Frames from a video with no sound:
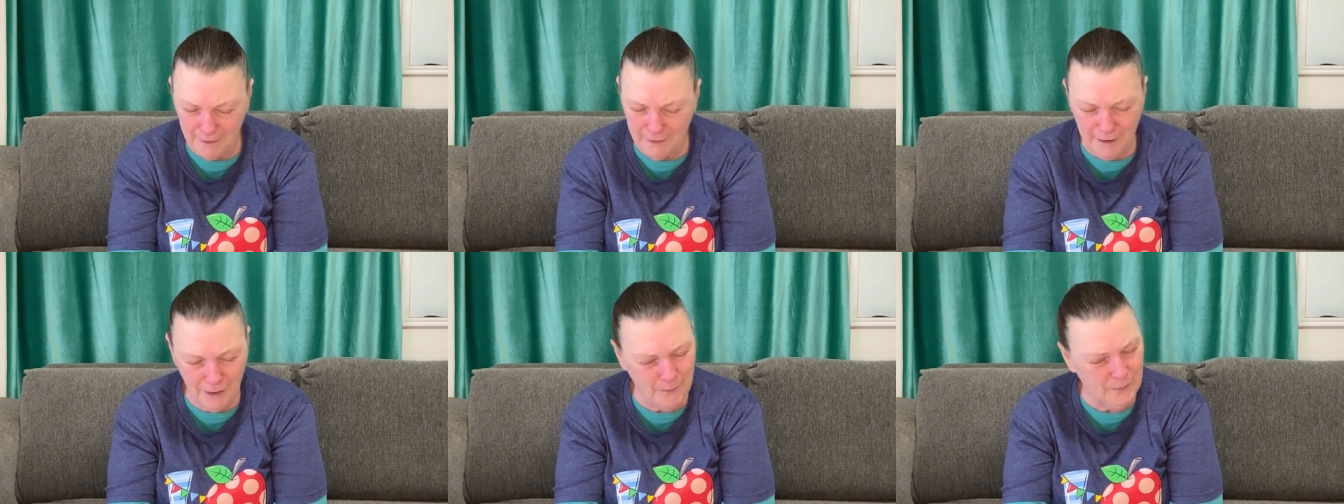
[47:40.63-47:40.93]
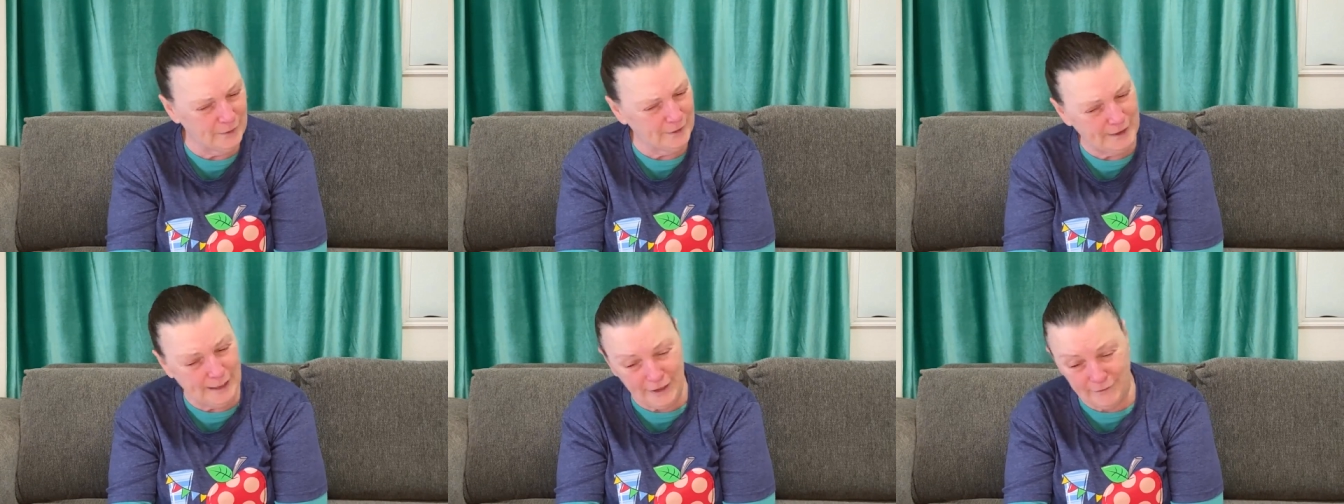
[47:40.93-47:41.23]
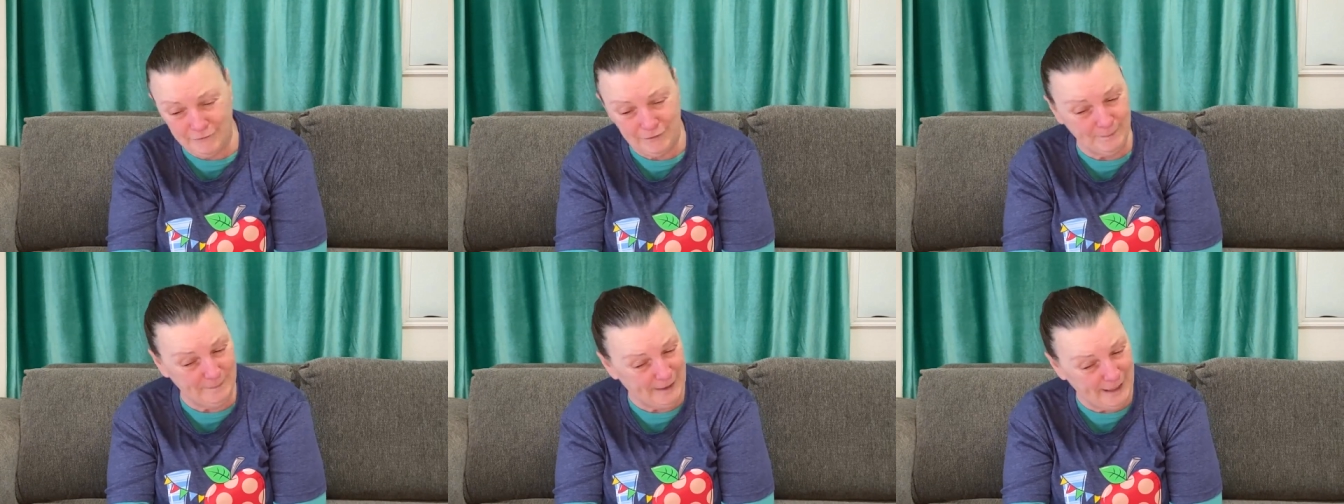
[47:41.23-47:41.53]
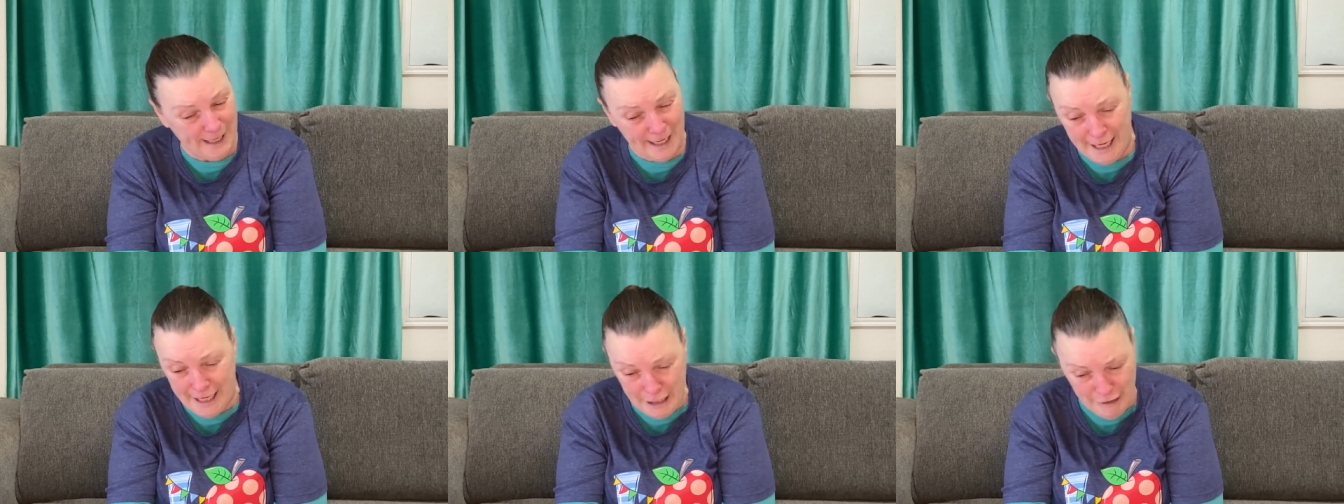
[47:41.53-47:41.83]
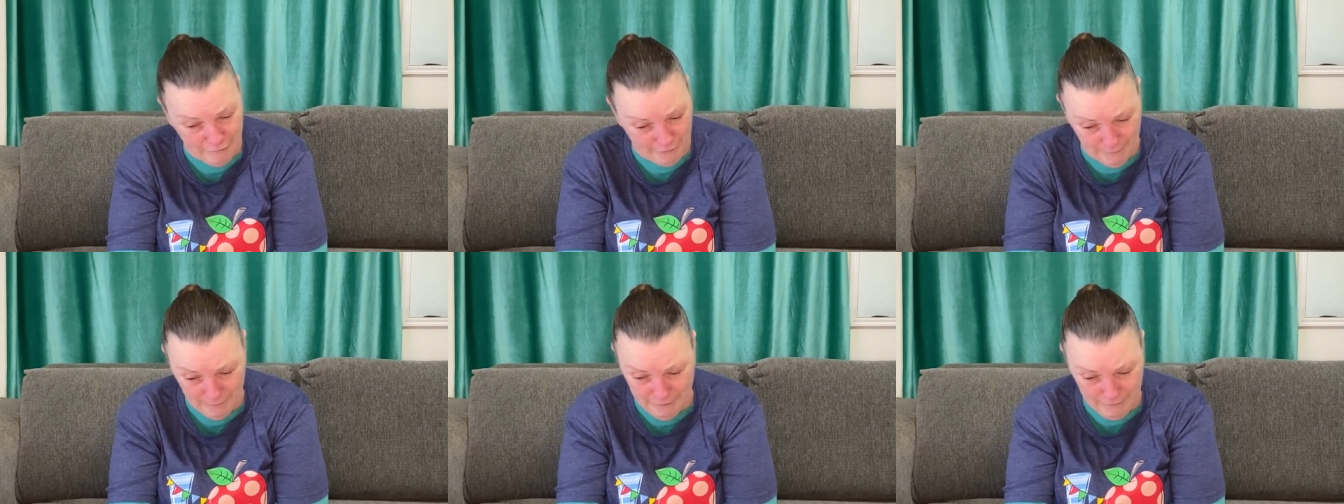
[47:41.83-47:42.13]
I will not ever be
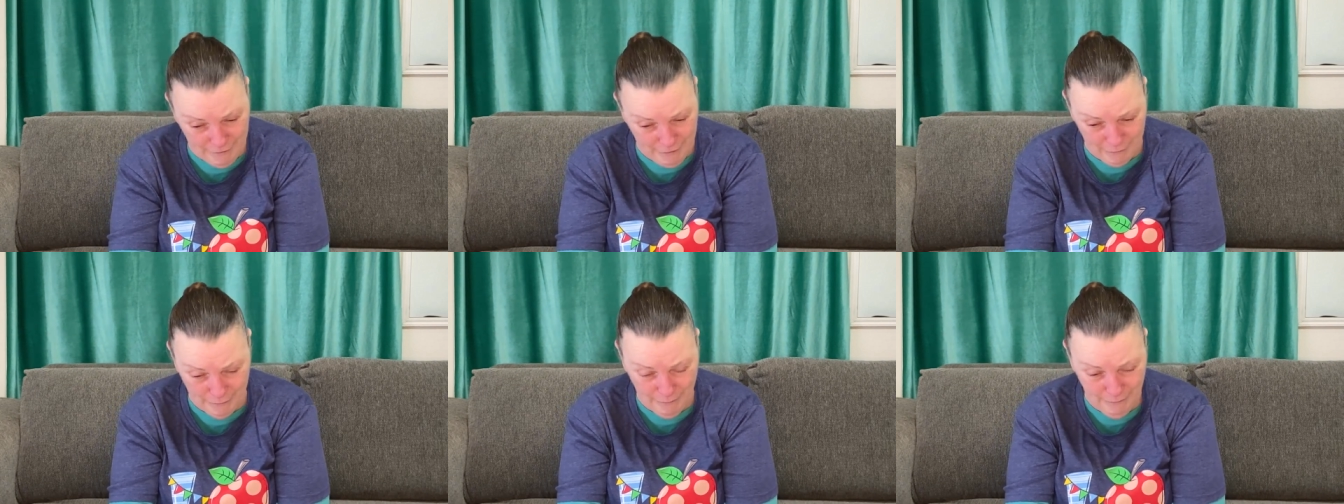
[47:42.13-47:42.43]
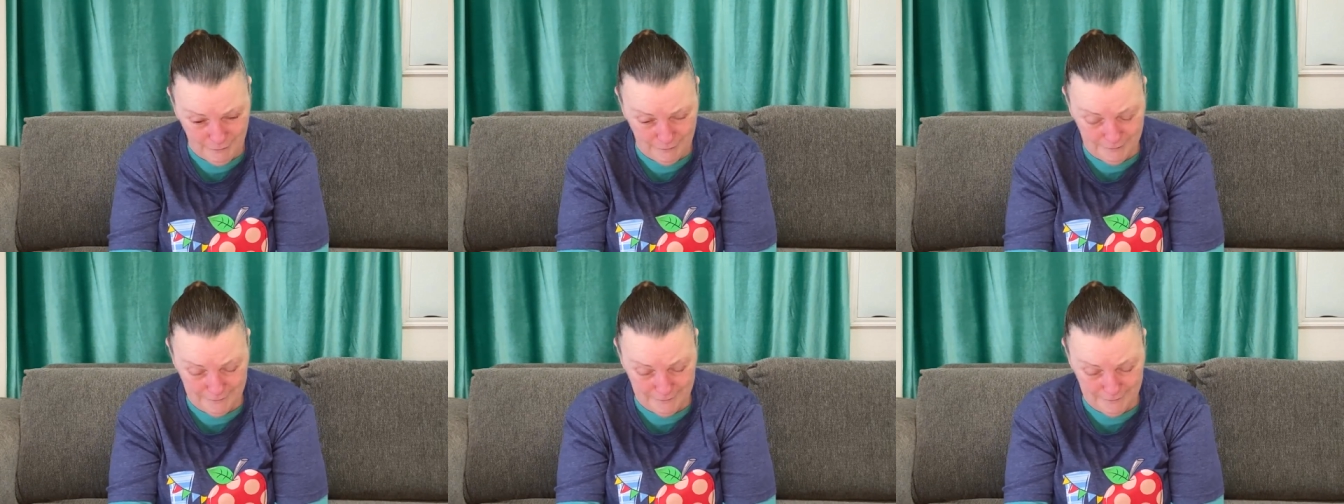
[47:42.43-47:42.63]
angry with you